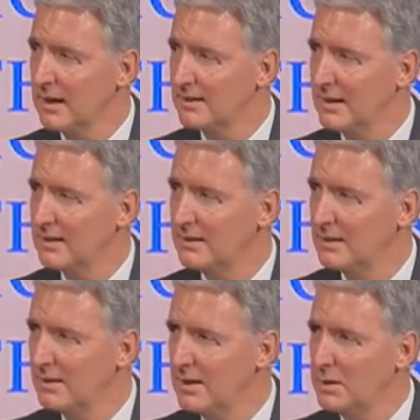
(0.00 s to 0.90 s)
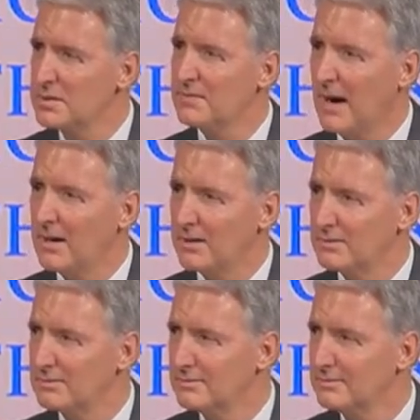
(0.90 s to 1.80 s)
And then he was fired
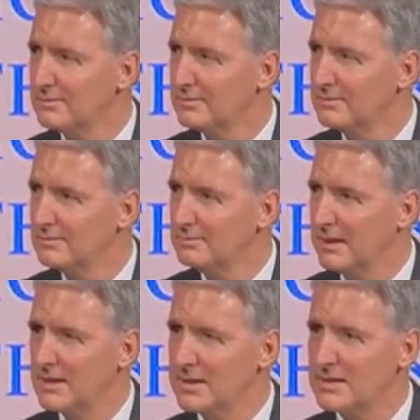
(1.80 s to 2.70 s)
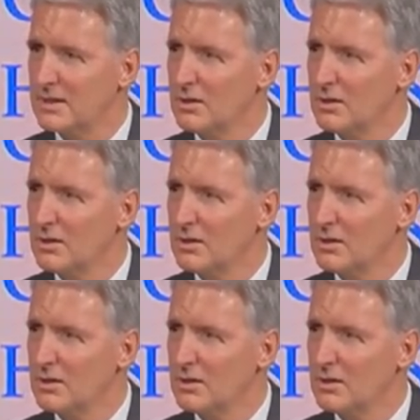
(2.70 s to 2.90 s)
because they said,